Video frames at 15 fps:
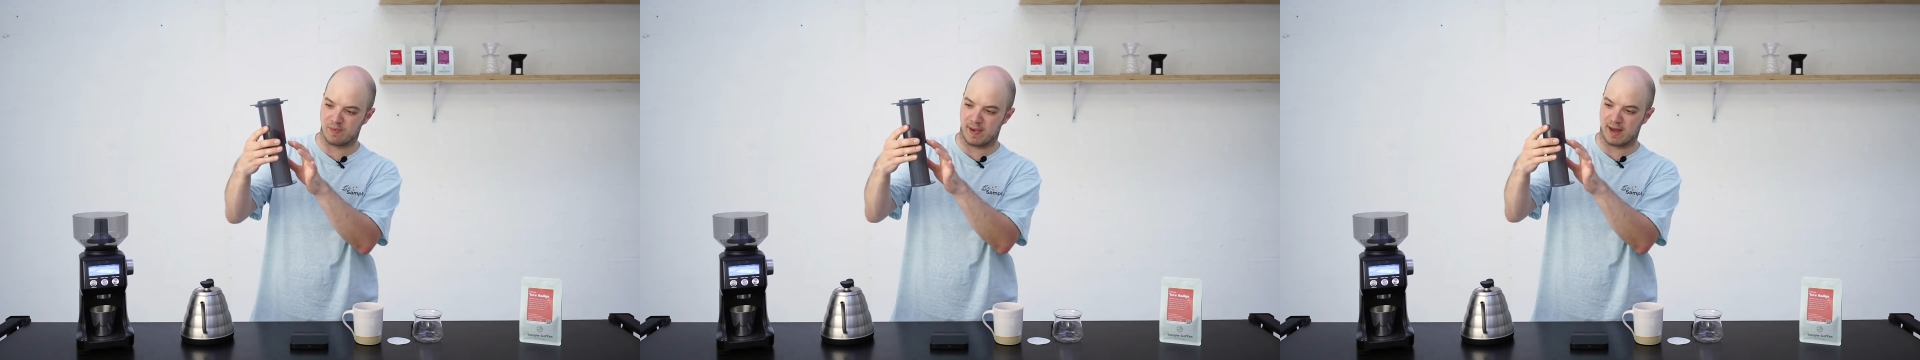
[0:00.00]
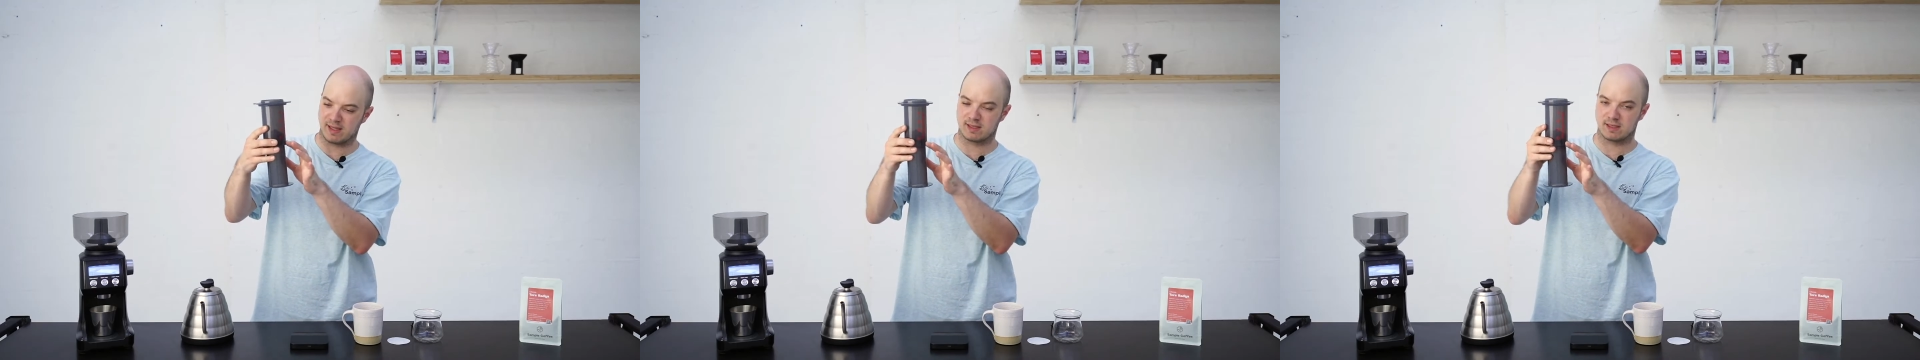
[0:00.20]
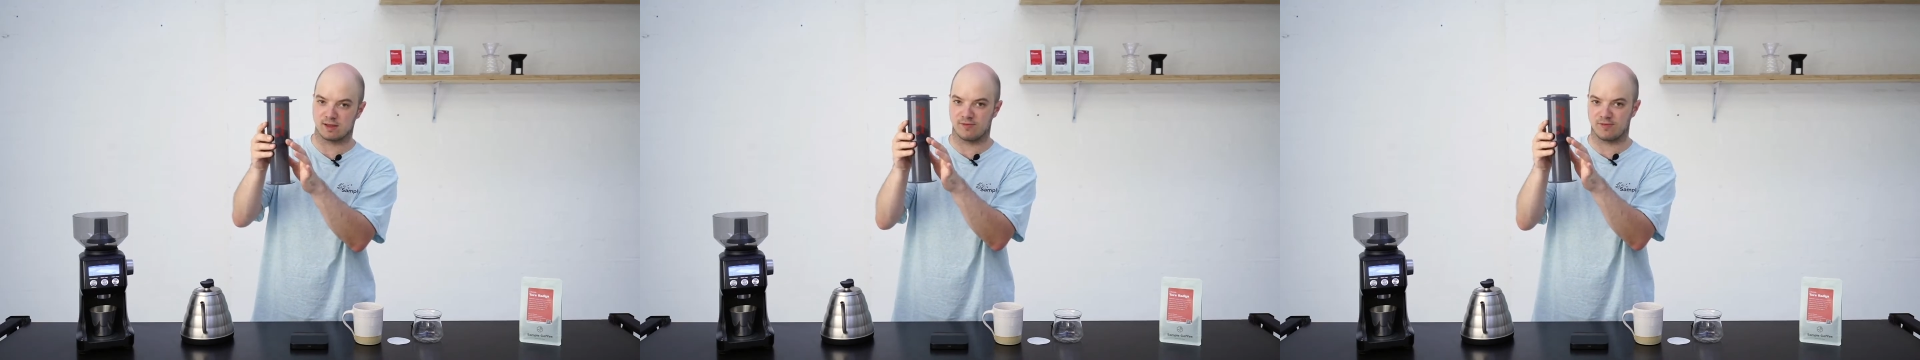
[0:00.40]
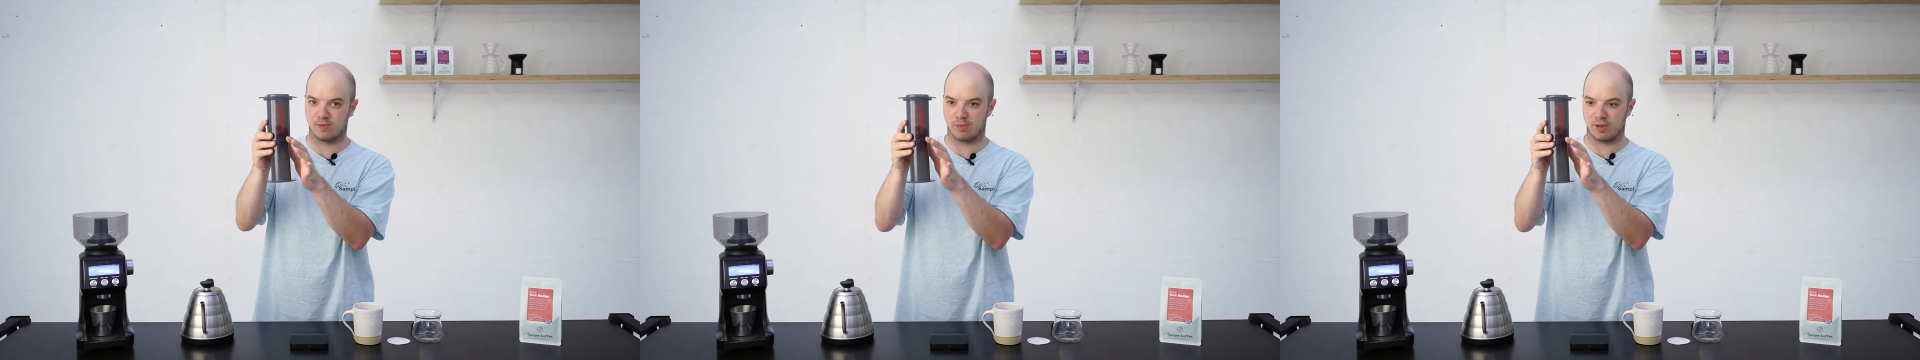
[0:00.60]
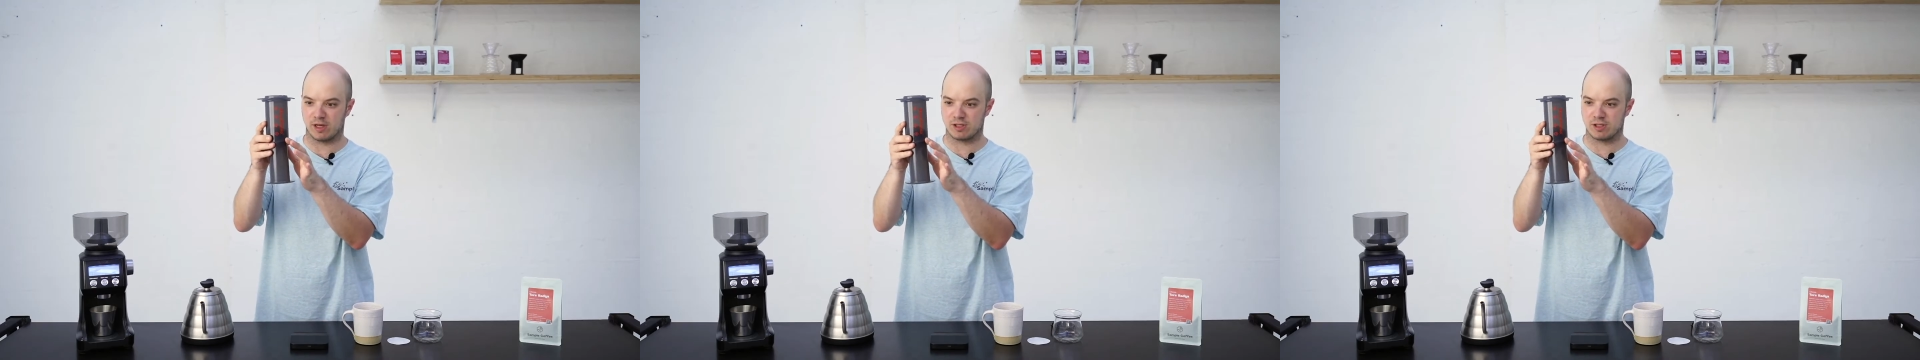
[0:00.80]
base of the
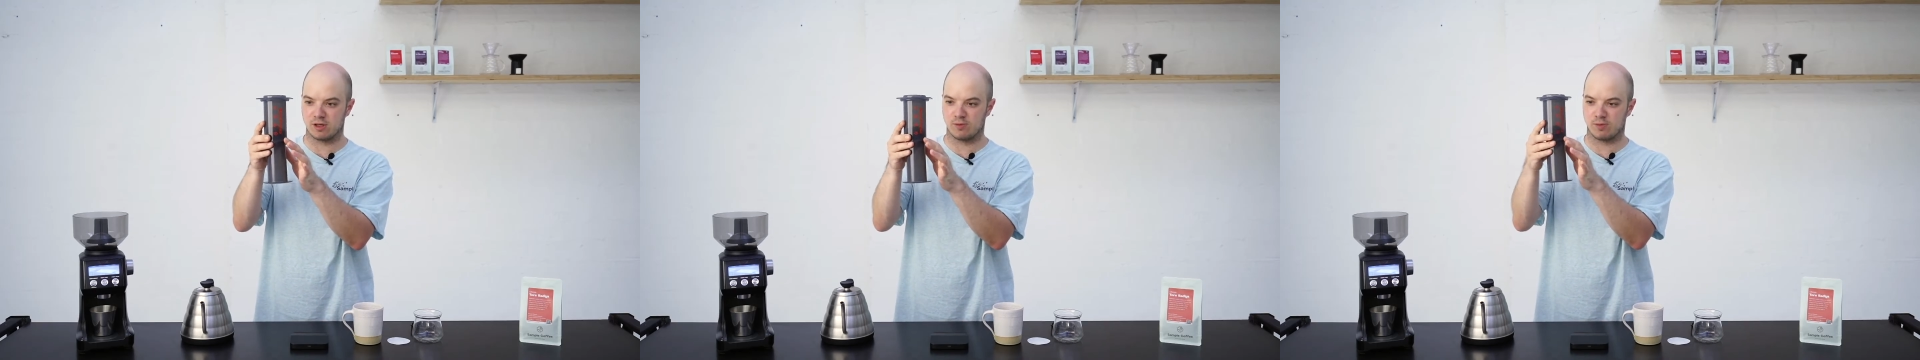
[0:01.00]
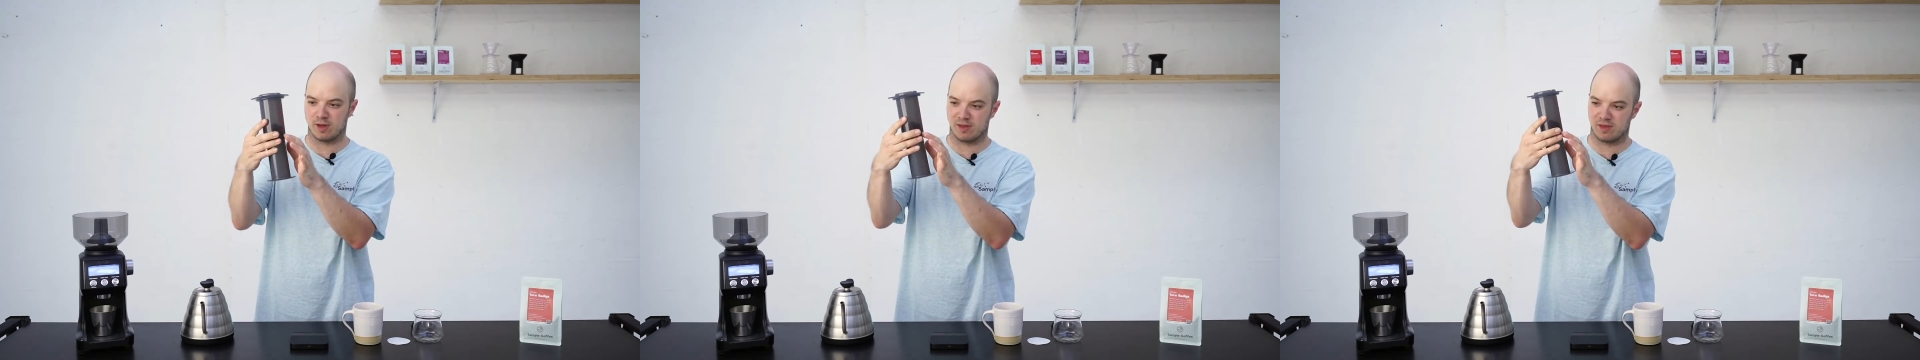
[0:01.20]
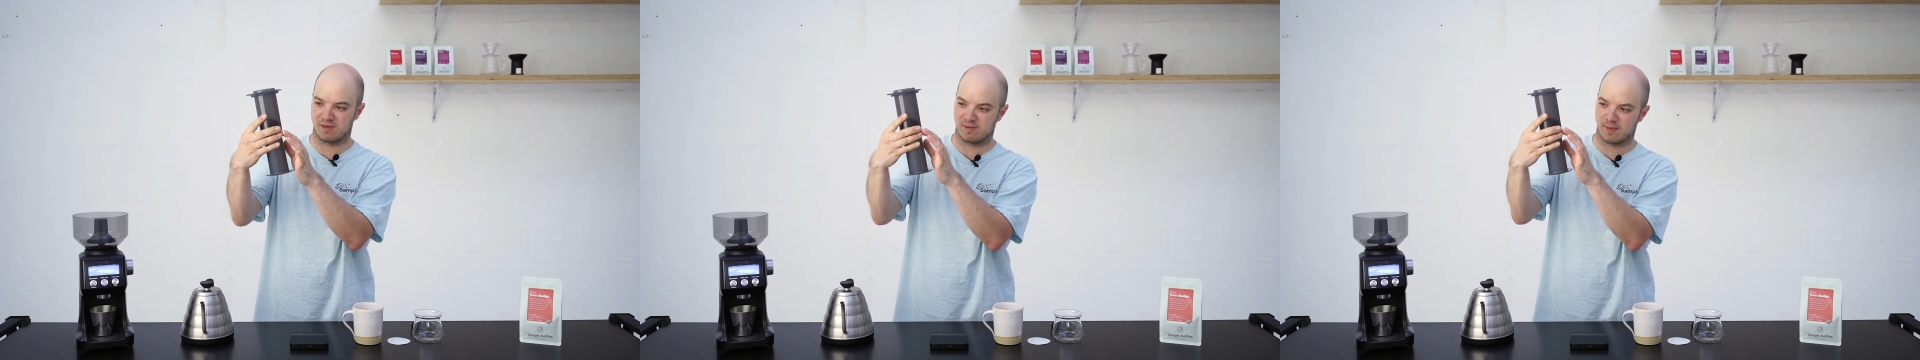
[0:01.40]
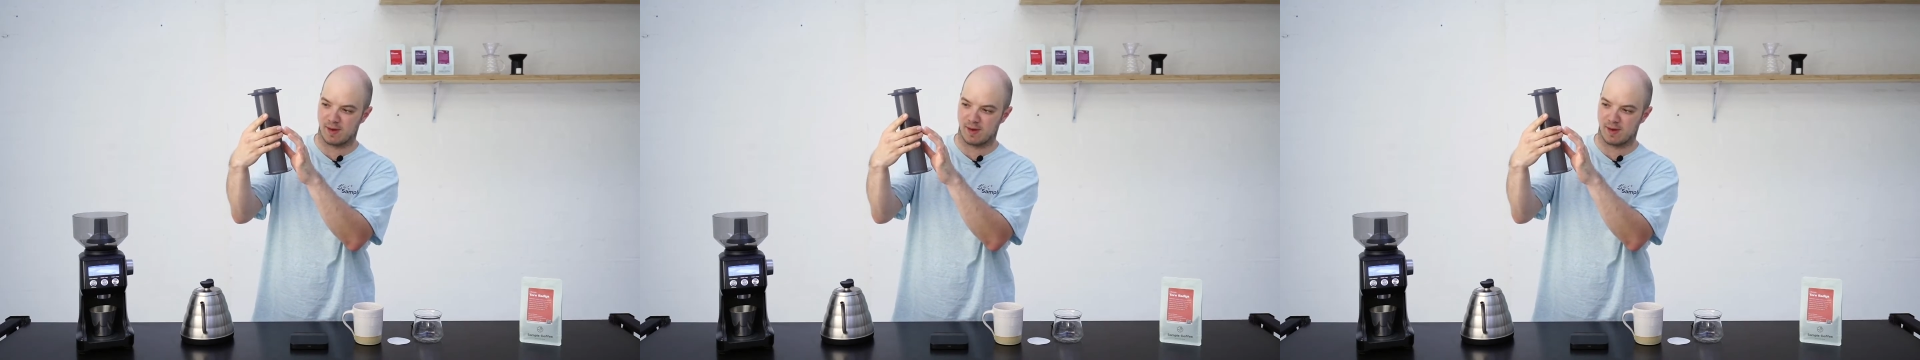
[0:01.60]
plunger with